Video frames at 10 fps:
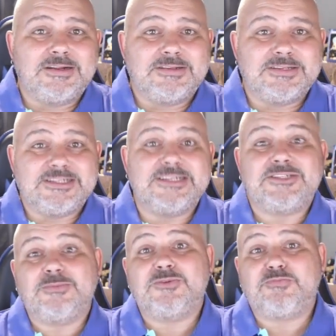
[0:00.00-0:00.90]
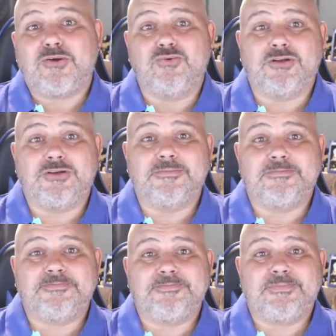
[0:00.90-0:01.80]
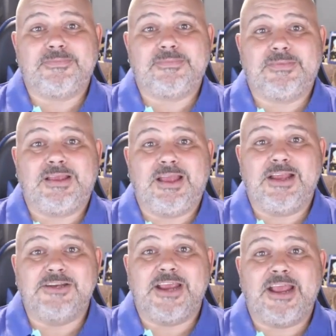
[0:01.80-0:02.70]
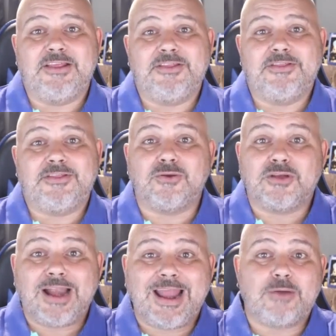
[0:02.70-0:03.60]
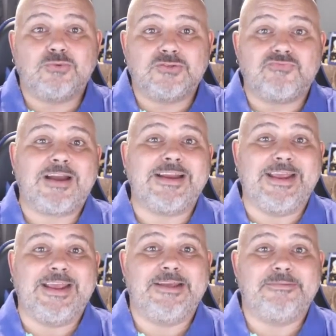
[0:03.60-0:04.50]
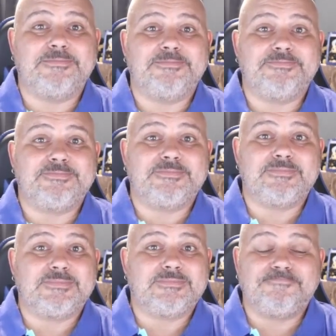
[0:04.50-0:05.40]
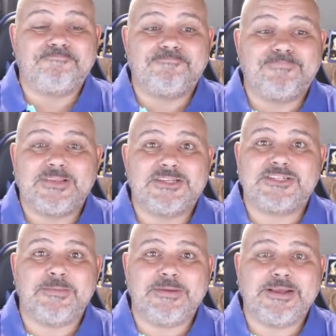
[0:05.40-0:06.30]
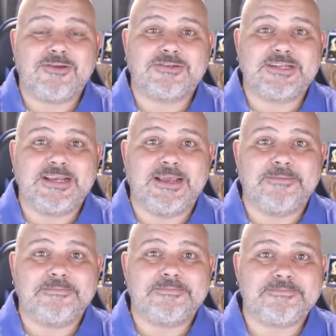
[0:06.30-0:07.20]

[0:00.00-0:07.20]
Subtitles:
The system's broken, and yet, though clowns running it, simply can't see it.